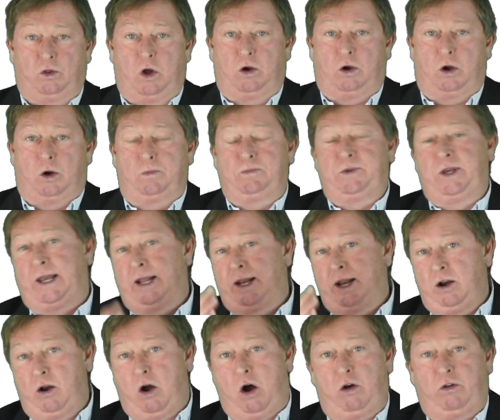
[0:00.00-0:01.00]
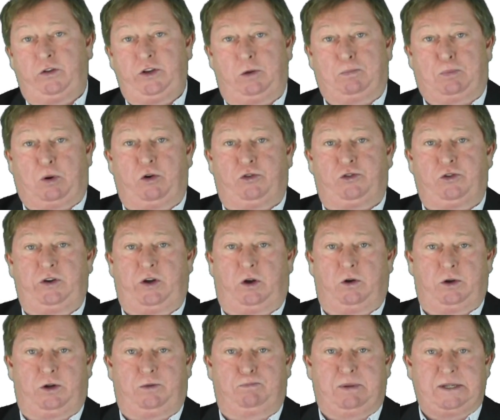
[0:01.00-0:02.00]
logo. You get in all
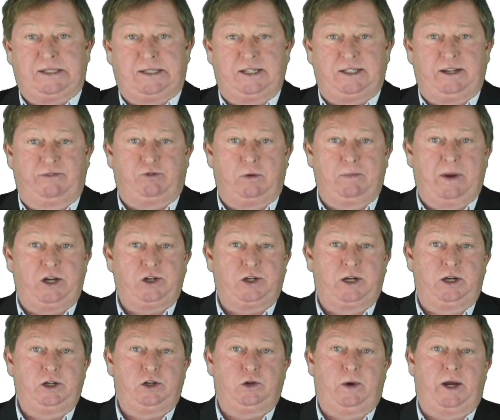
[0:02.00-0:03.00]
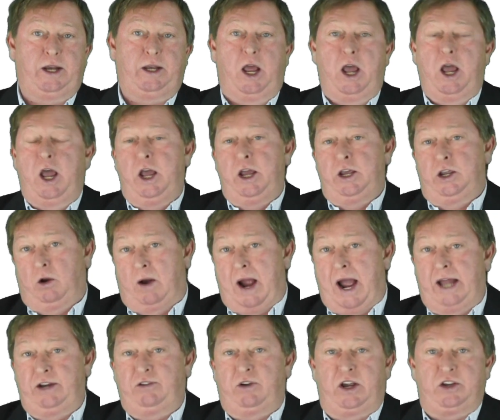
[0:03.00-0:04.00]
your business information into it, your
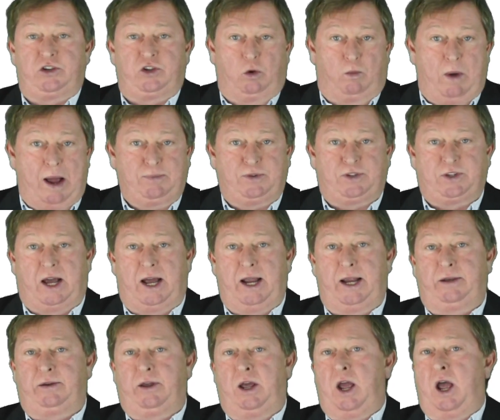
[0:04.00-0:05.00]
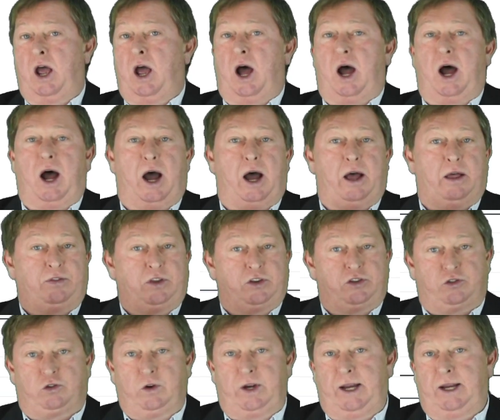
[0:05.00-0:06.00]
address, your website, the
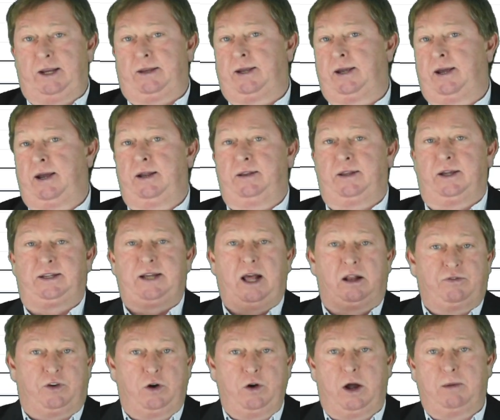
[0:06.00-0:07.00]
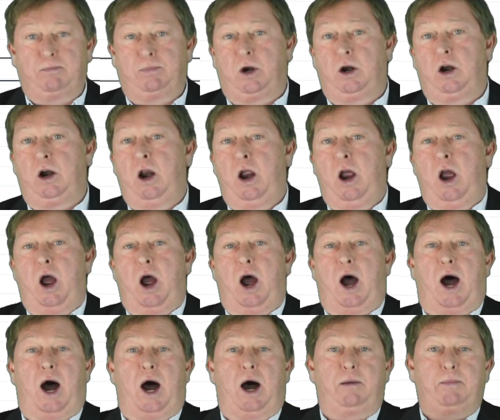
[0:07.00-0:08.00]
street, the telephone number,
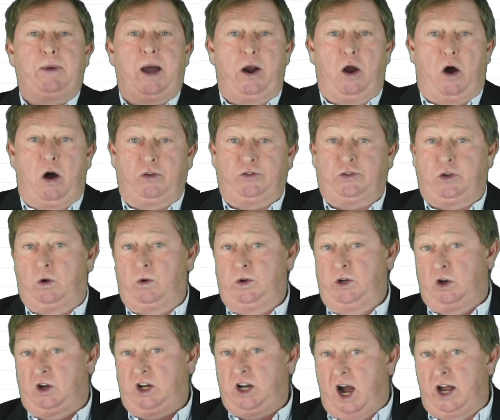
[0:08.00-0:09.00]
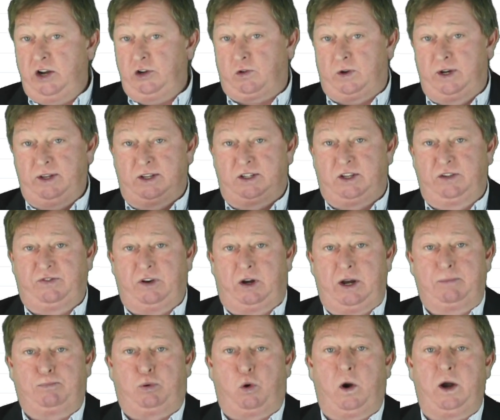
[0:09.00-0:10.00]
and also your country. This is
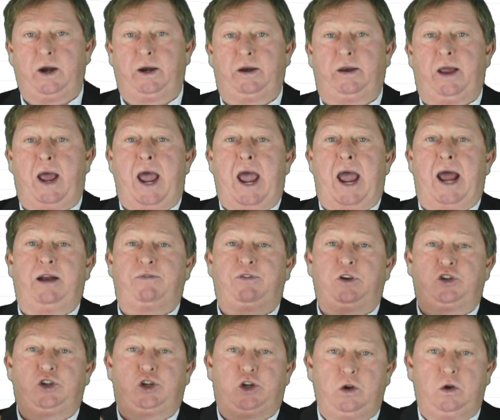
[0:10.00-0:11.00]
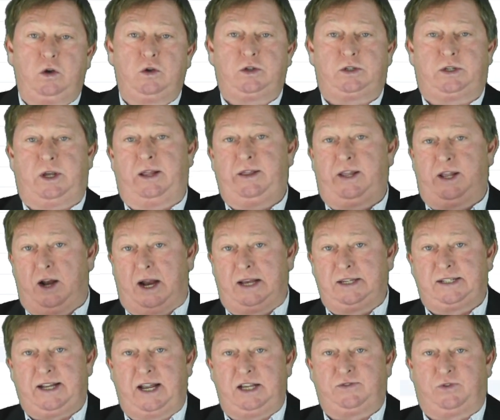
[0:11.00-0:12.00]
very important. And if you choose the
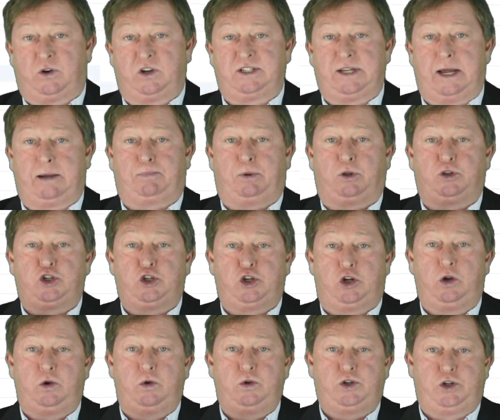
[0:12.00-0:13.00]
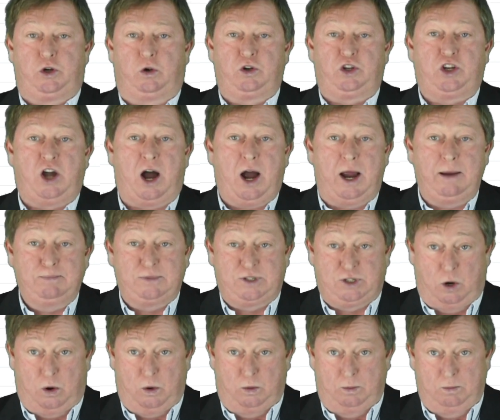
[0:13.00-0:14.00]
United States, for example, choose your time
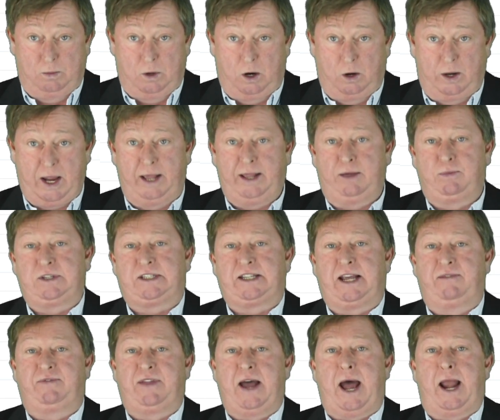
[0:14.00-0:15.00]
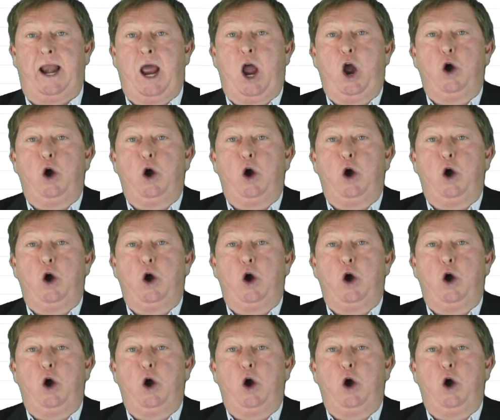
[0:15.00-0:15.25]
zone. Okay, then we save that.